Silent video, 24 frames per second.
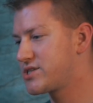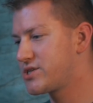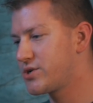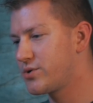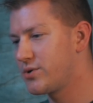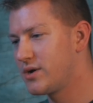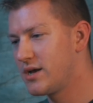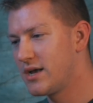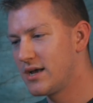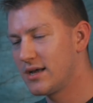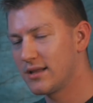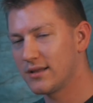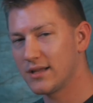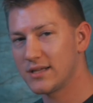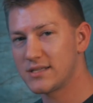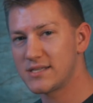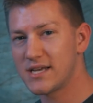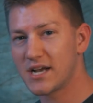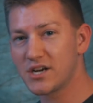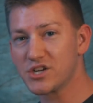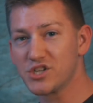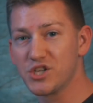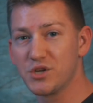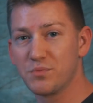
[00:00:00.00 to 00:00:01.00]
So
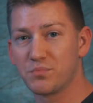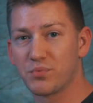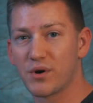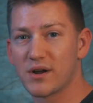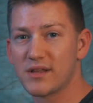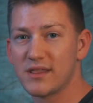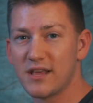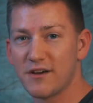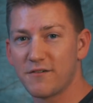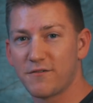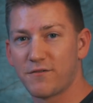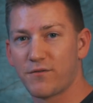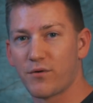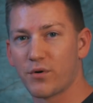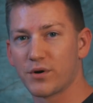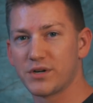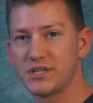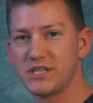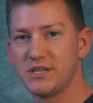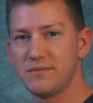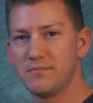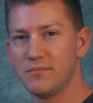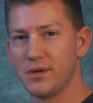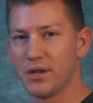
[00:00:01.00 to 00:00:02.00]
let's actually bring that
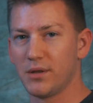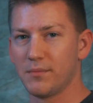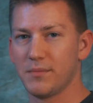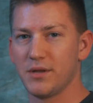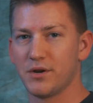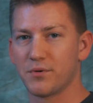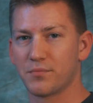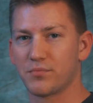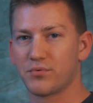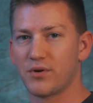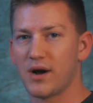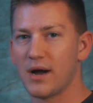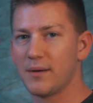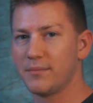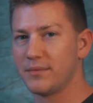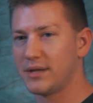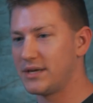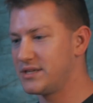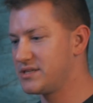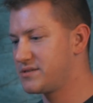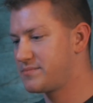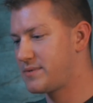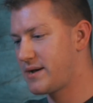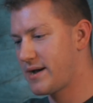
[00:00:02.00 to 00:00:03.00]
14mm prime
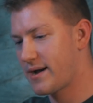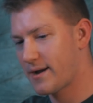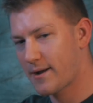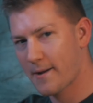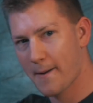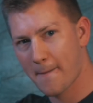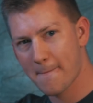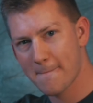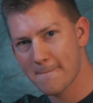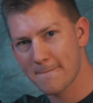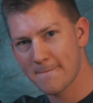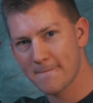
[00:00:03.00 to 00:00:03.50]
lens back.